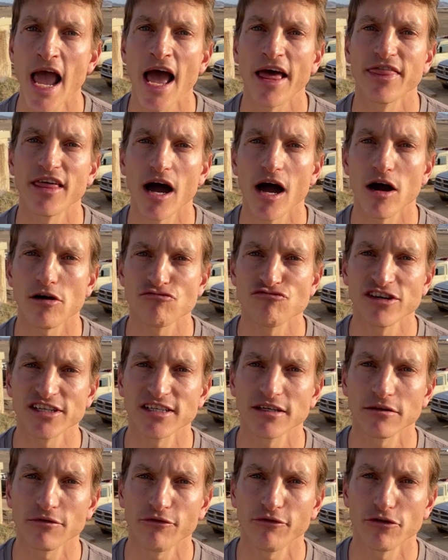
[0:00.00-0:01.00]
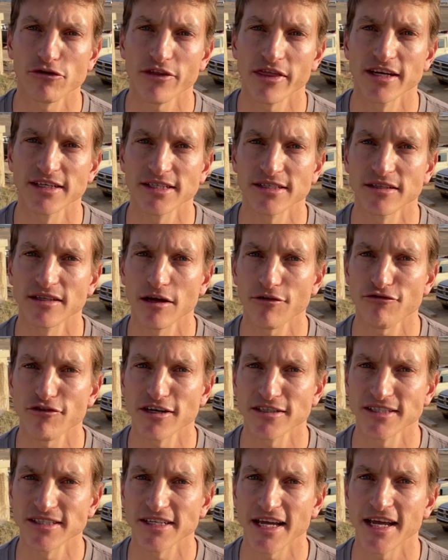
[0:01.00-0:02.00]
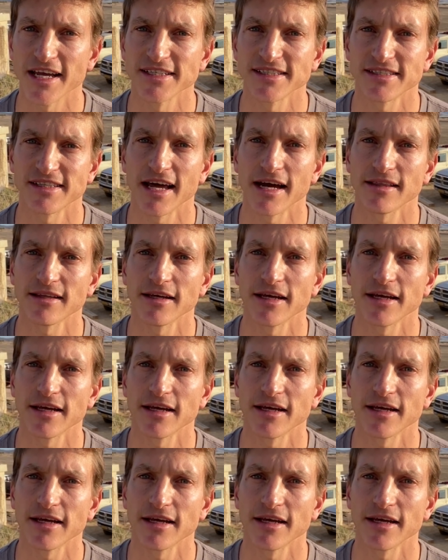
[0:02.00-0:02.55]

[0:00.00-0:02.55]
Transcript: The reason for this difference is that